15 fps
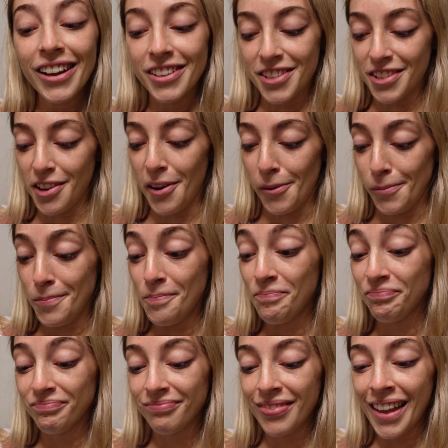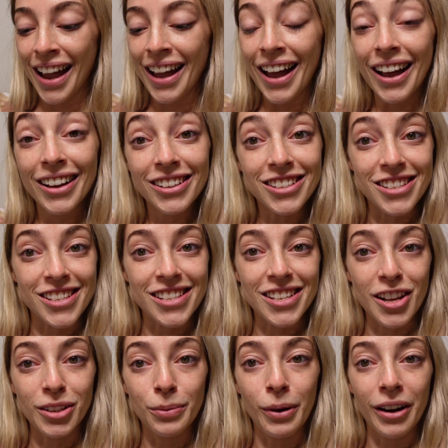So, just
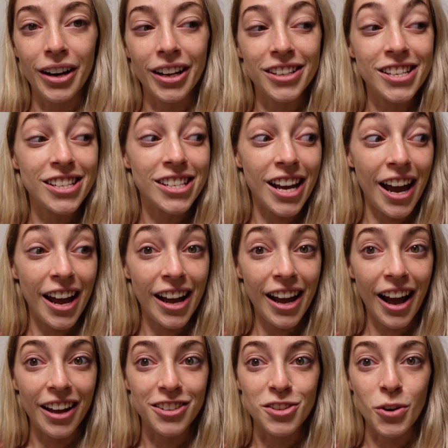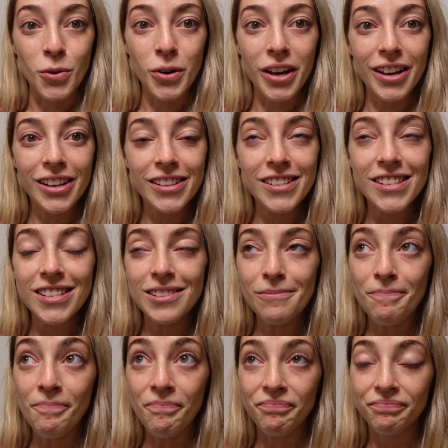celebrating today. Had donuts.
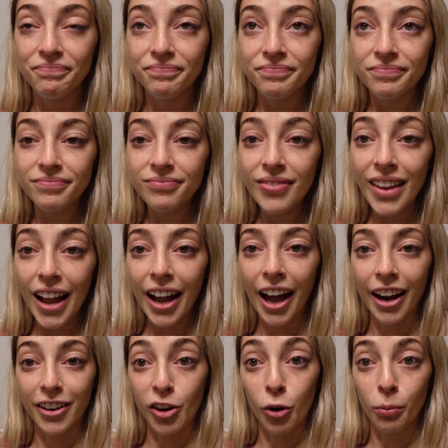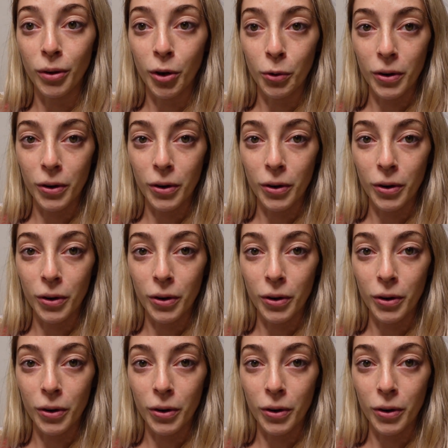Had an oatmeal